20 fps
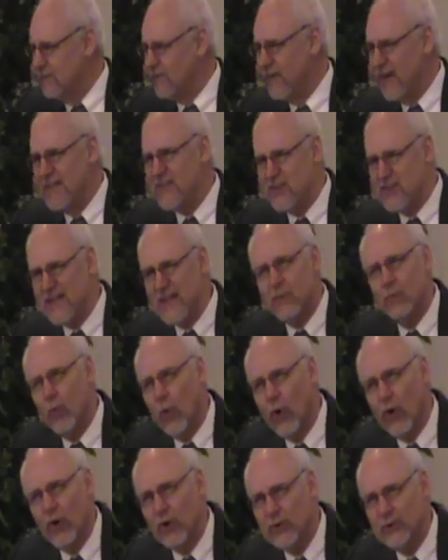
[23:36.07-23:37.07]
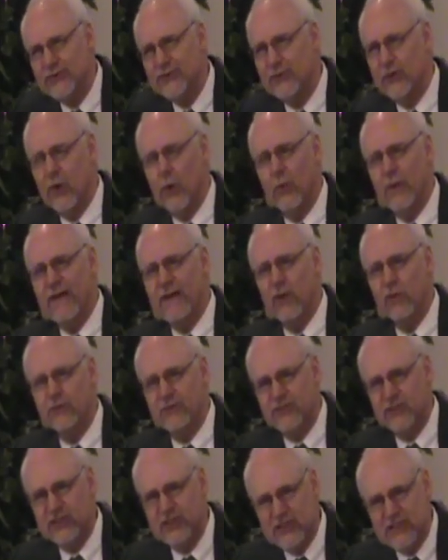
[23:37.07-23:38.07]
fenced in world. You know, we
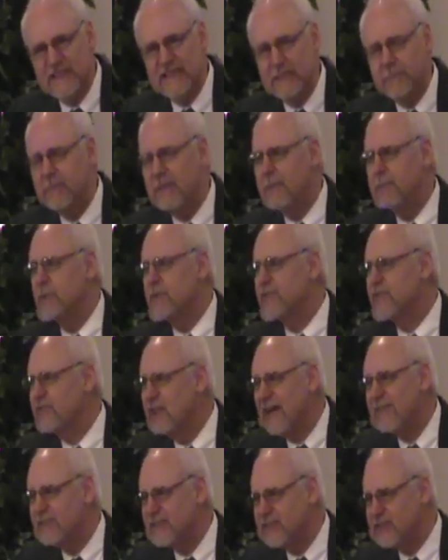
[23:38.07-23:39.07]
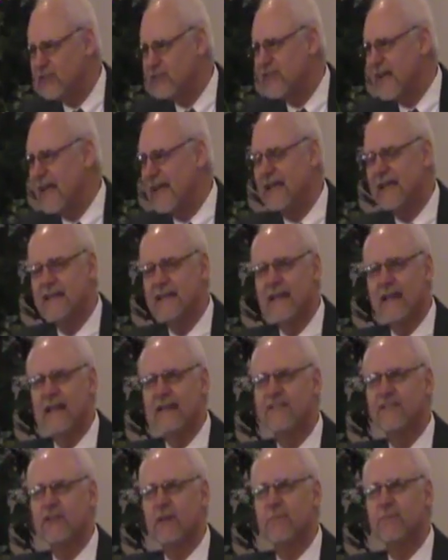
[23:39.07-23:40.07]
don't see people devastated
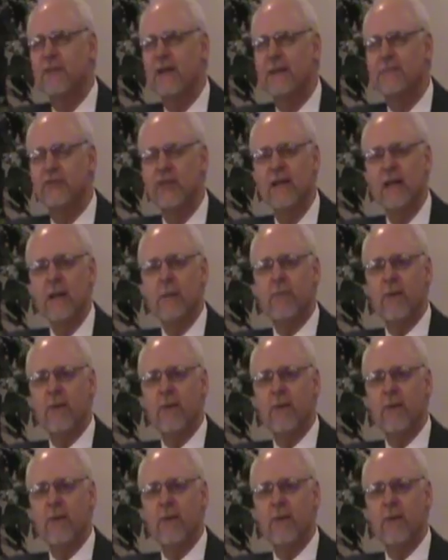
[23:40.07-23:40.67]
like sometimes.